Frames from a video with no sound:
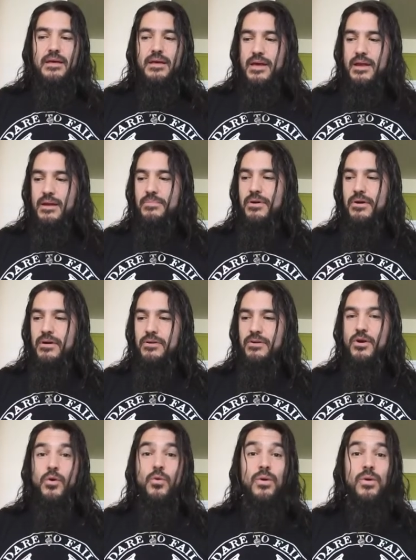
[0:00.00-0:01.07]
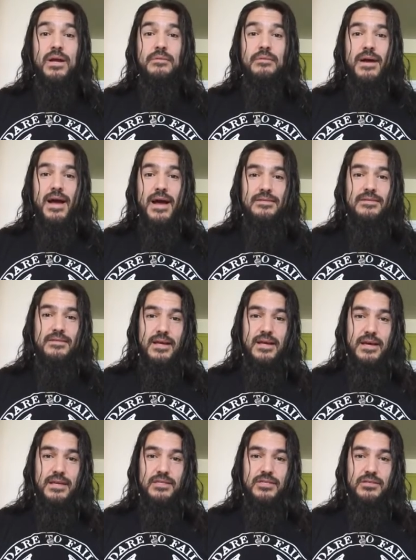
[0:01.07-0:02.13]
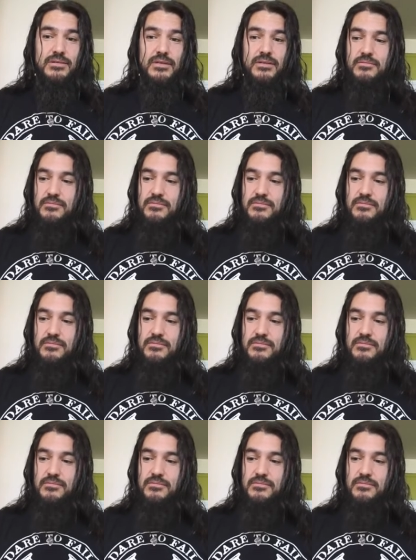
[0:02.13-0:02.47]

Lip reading: And upon going backstage,